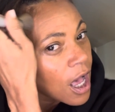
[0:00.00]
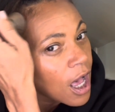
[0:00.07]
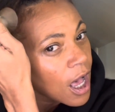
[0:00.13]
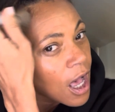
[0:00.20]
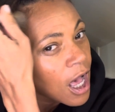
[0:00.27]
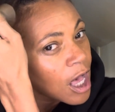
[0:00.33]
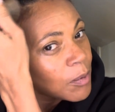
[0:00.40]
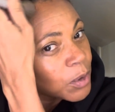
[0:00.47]

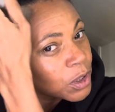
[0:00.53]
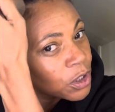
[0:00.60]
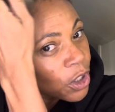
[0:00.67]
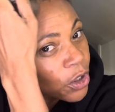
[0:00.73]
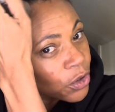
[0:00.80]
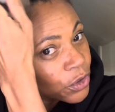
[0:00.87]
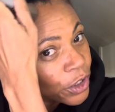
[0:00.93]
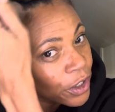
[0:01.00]
I'm a
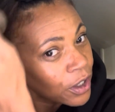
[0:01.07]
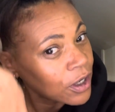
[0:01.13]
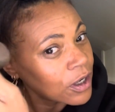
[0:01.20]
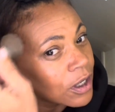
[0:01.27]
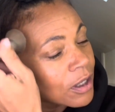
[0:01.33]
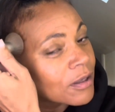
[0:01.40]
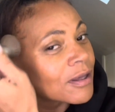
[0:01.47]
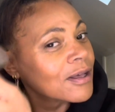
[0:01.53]
loner.
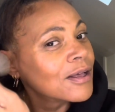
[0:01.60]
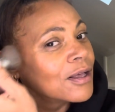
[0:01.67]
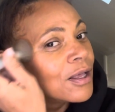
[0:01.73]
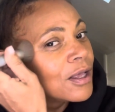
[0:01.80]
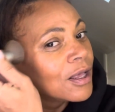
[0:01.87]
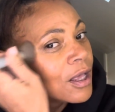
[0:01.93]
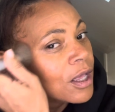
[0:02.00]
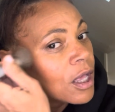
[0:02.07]

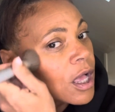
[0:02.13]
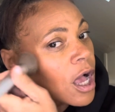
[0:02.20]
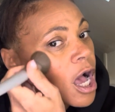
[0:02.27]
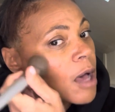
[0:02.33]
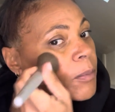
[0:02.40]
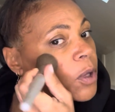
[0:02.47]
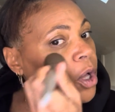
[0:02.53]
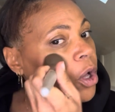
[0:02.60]

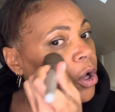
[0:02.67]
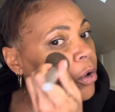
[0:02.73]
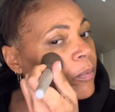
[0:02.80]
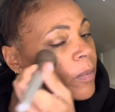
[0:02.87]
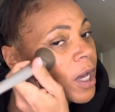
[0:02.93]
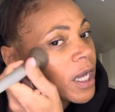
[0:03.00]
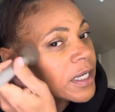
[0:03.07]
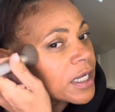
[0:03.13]
I'm a
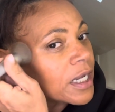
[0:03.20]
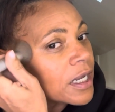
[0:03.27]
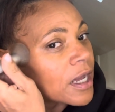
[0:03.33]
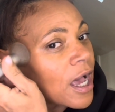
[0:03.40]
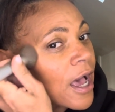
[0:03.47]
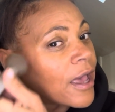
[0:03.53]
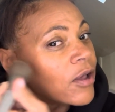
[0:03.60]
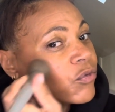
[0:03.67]
homebody.
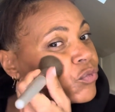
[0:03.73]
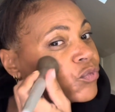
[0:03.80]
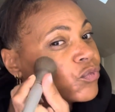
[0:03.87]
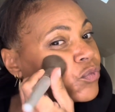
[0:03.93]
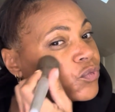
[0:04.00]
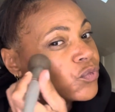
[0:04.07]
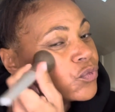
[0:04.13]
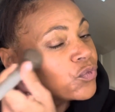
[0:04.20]
I
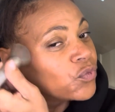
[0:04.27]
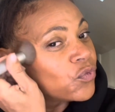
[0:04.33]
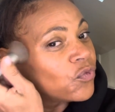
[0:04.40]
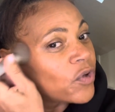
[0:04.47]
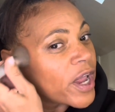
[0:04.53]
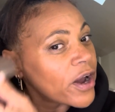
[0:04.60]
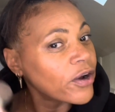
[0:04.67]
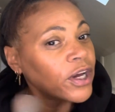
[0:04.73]

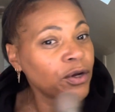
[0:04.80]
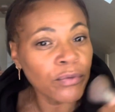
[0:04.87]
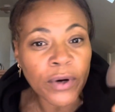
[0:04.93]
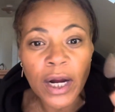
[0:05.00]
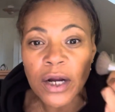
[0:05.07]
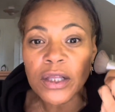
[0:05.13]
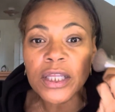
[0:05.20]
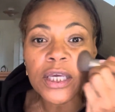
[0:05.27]
very
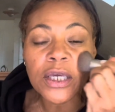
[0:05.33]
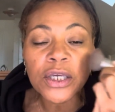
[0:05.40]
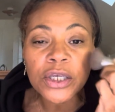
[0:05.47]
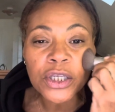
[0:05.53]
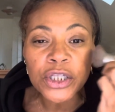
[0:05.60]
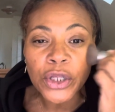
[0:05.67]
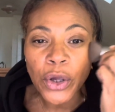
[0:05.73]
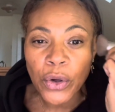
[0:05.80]
rarely,
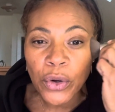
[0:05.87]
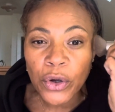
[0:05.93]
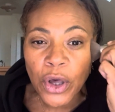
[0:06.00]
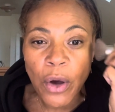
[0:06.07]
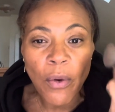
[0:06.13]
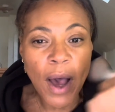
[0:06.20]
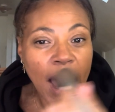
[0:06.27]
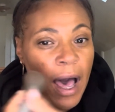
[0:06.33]

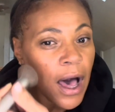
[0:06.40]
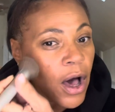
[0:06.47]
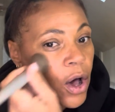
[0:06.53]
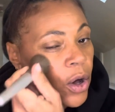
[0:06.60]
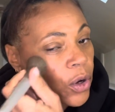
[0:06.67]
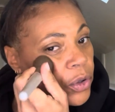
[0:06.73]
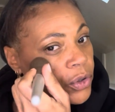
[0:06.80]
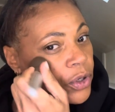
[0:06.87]
go
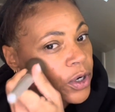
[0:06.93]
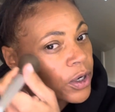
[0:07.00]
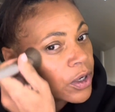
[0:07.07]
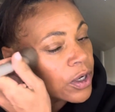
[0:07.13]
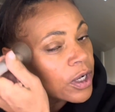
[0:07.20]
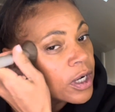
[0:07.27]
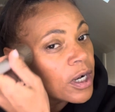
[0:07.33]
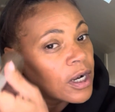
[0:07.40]
out or
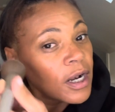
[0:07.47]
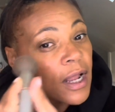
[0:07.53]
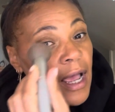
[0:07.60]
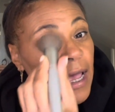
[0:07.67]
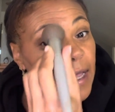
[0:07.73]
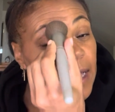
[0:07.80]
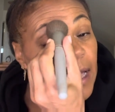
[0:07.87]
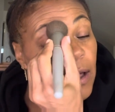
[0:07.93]

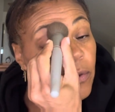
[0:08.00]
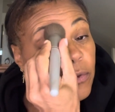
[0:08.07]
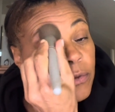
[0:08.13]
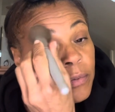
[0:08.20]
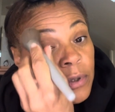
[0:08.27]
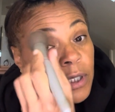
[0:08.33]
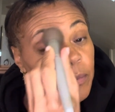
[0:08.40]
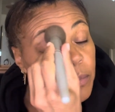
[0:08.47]
hang out with
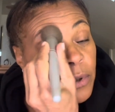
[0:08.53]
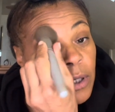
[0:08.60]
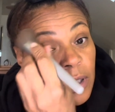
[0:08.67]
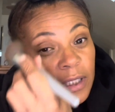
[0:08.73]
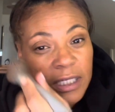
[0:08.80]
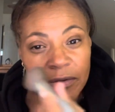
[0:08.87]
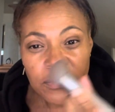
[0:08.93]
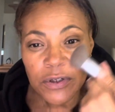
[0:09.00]
people,
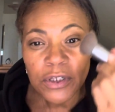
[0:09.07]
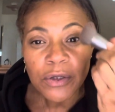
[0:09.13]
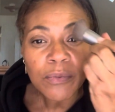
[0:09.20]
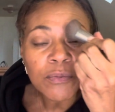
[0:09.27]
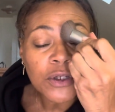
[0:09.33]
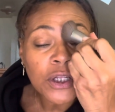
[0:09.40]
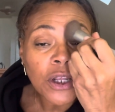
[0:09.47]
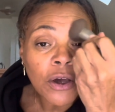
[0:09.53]
even,
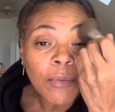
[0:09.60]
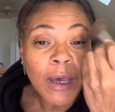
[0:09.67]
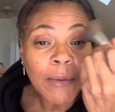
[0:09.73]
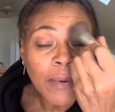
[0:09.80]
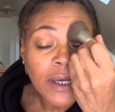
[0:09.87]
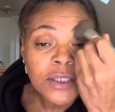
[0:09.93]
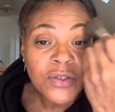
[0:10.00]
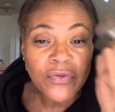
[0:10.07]
my
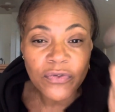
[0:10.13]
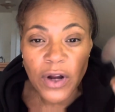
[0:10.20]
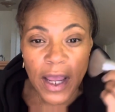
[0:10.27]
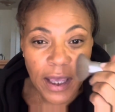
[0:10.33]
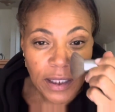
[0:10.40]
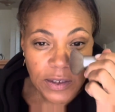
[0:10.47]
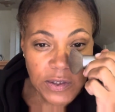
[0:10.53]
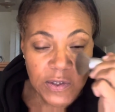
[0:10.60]
best
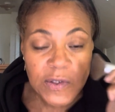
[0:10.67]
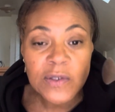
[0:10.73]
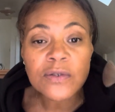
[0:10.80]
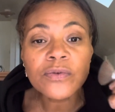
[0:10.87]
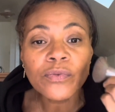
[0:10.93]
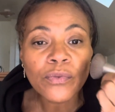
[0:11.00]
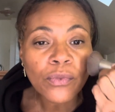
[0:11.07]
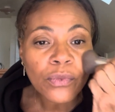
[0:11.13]
friends.
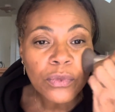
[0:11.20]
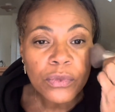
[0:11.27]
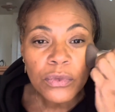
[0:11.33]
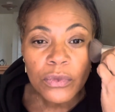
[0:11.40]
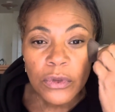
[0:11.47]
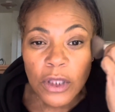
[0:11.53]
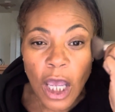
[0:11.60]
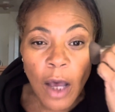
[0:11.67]

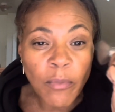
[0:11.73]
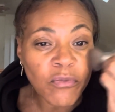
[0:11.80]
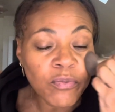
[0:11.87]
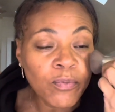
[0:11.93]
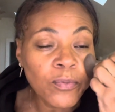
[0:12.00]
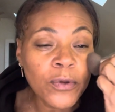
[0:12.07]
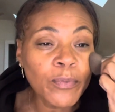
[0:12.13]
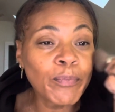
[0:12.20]
I'm
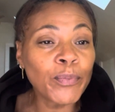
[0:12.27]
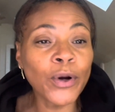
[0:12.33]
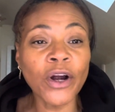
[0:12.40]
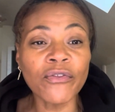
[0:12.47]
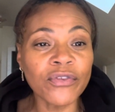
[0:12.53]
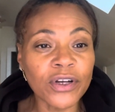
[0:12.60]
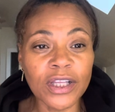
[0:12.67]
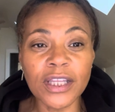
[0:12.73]

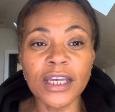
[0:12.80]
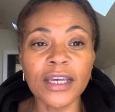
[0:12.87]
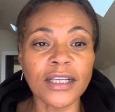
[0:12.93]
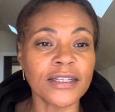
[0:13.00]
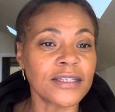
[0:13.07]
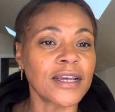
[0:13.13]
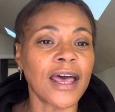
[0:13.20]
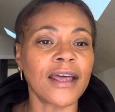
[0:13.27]
perfectly
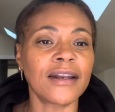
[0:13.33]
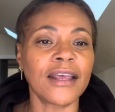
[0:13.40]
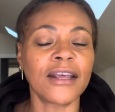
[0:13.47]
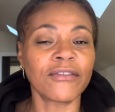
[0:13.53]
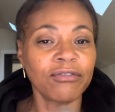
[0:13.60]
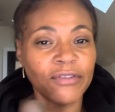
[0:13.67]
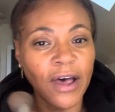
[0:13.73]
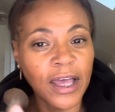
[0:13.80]
content
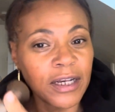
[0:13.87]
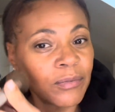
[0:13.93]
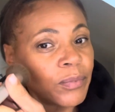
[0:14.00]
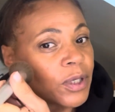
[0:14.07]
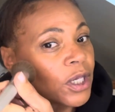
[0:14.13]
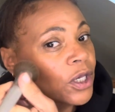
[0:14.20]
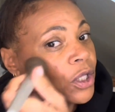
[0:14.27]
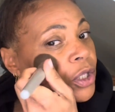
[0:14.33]
and fine
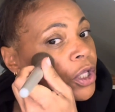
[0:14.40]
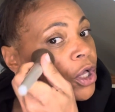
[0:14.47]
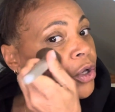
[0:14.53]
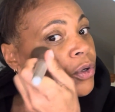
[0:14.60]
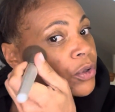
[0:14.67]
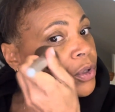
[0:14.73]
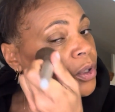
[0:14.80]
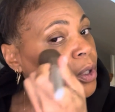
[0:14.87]
being
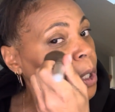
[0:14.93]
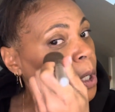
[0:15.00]
alone.